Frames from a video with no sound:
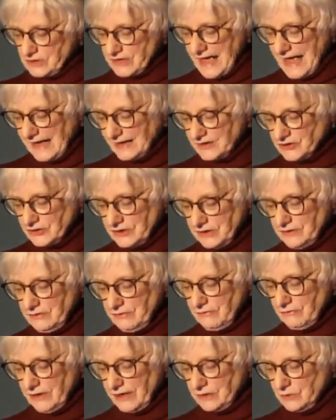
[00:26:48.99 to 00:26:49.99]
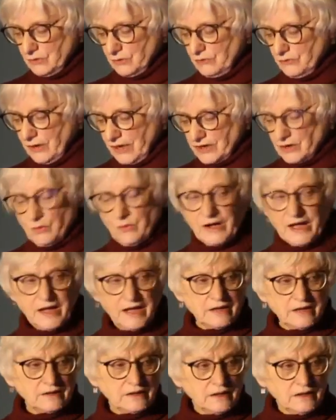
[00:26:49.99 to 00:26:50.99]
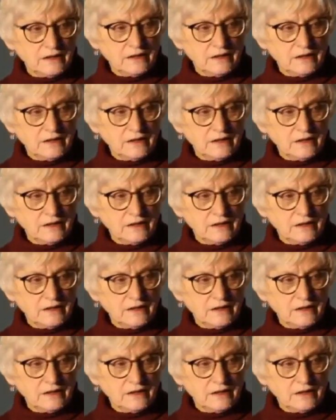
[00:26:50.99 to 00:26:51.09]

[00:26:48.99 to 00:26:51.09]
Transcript: action run, runaway,